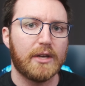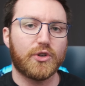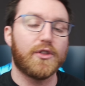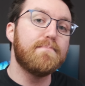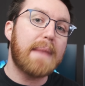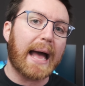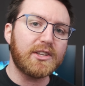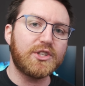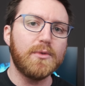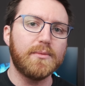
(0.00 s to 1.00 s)
So the
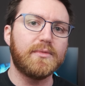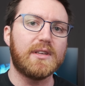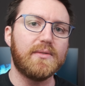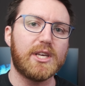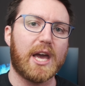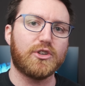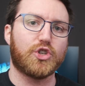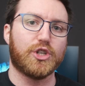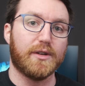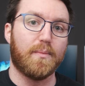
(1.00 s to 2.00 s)
maximum
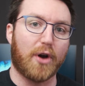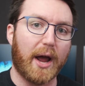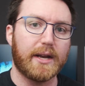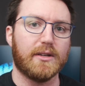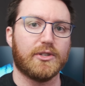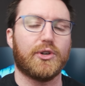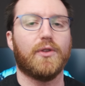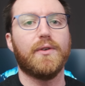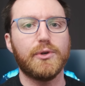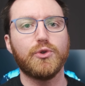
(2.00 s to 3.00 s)
deviation in brightness
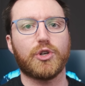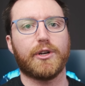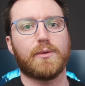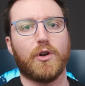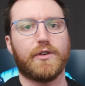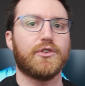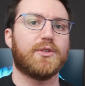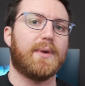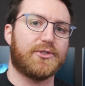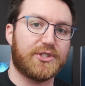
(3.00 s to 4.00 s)
on the ViewSonic monitor is about